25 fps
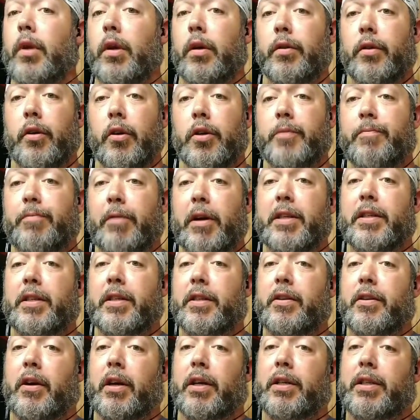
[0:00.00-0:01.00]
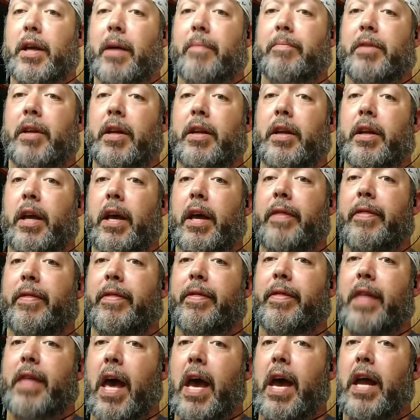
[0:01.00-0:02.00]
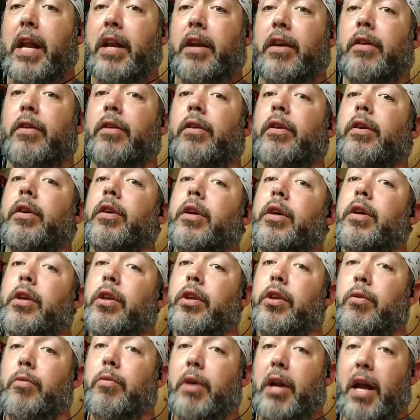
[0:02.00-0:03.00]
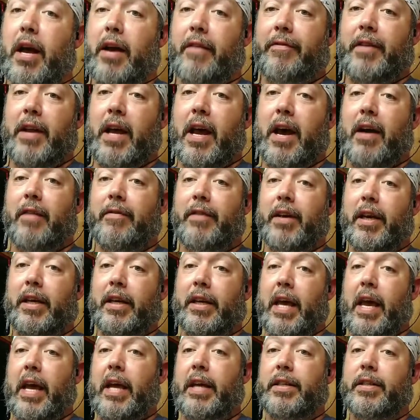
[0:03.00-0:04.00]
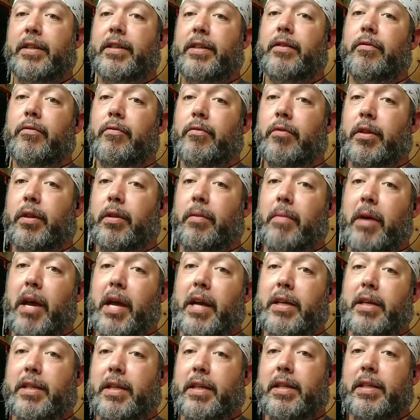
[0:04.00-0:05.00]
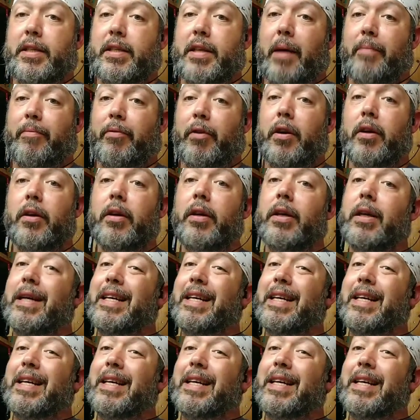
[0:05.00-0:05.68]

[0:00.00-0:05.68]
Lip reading: Those places are exempted, and then you would have to have it cased with the magazine separate.